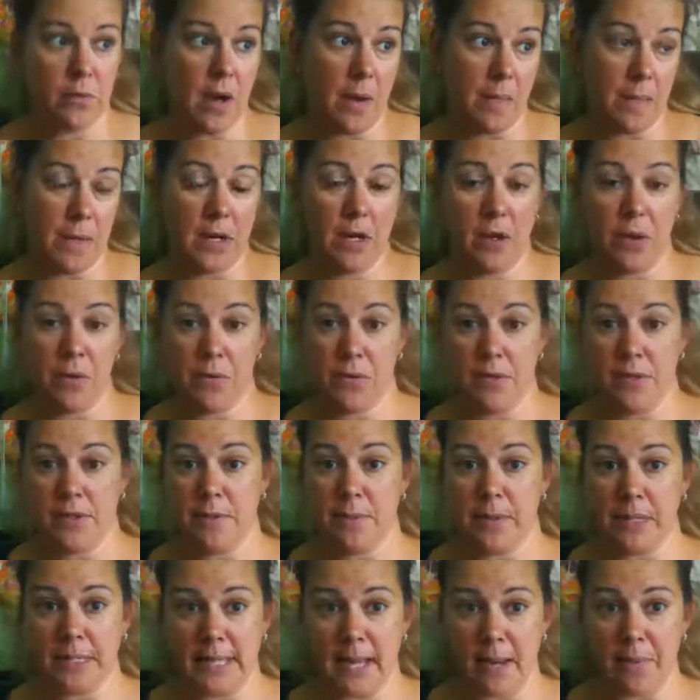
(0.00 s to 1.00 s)
I'm going to go through
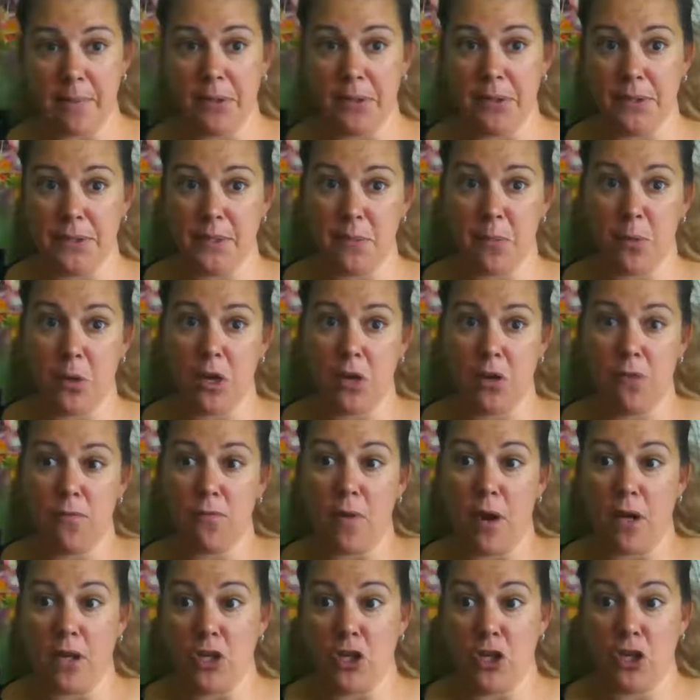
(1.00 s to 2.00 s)
some examples, and we're going to
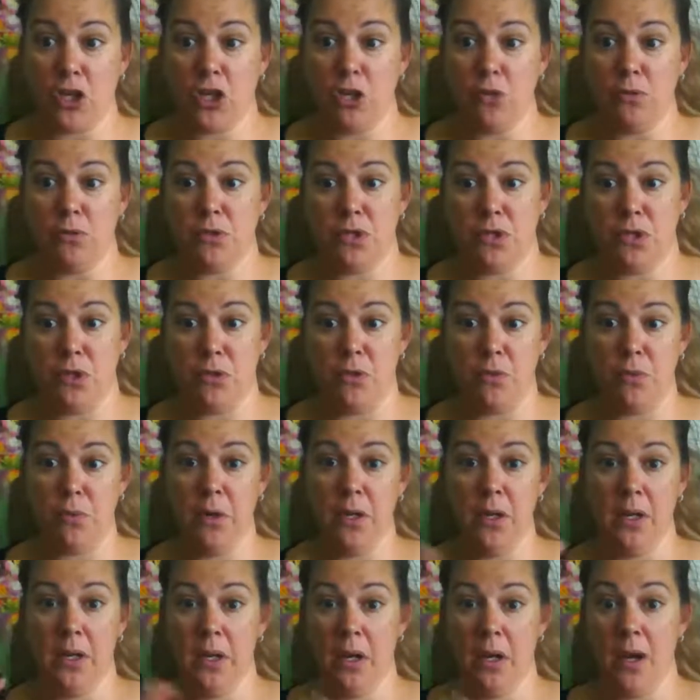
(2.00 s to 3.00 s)
run your
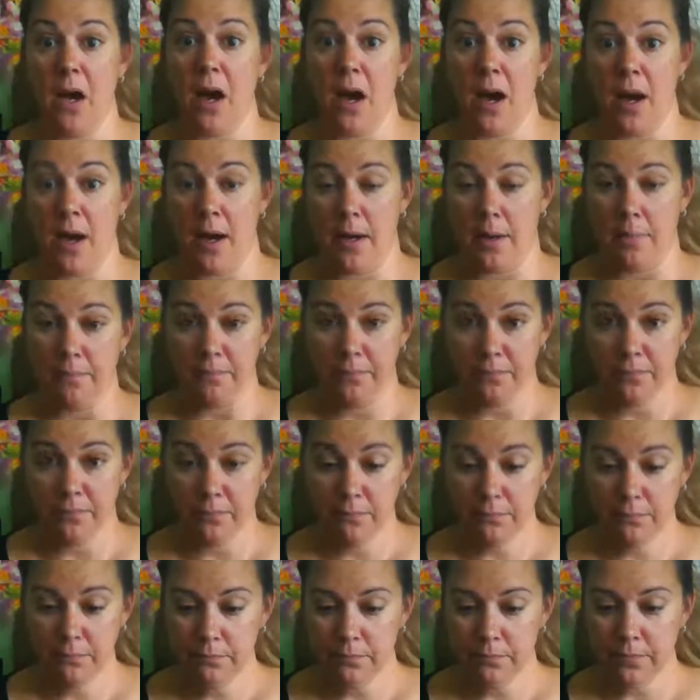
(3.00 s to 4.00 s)
Q2
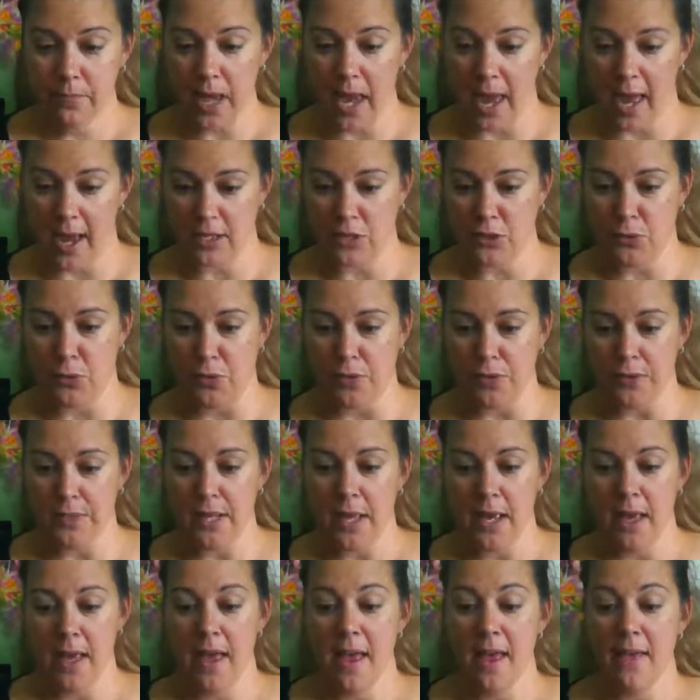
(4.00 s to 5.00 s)

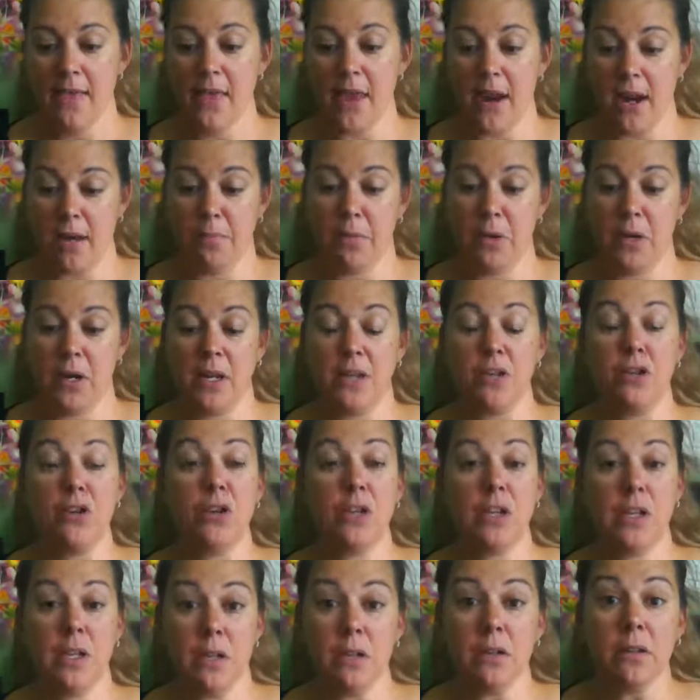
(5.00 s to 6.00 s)
actuals. Then I put in
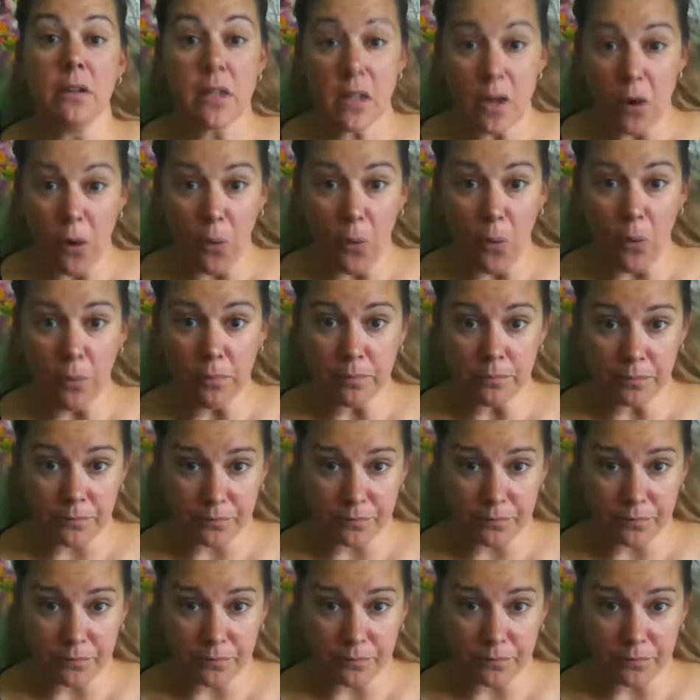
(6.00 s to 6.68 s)
your yearly goal.